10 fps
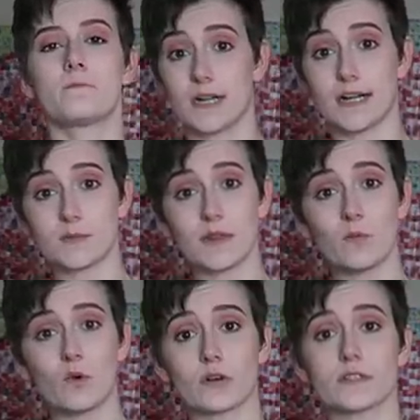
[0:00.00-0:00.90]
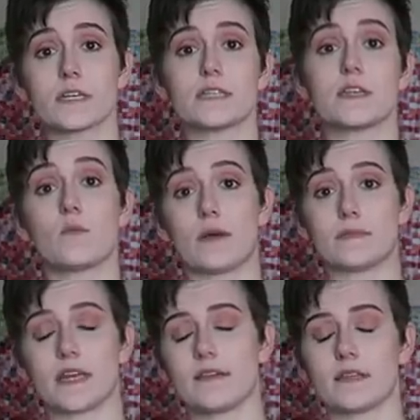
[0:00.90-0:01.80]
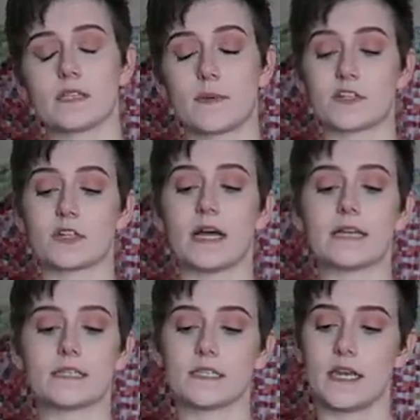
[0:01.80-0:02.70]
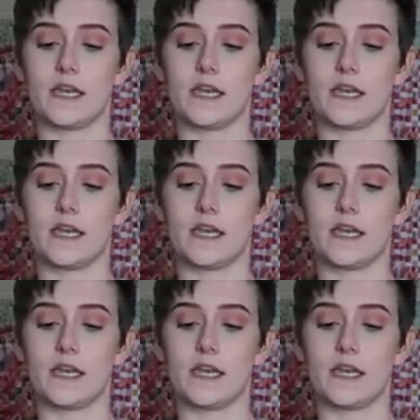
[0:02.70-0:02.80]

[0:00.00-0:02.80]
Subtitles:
Cosplay Wars is a website that specializes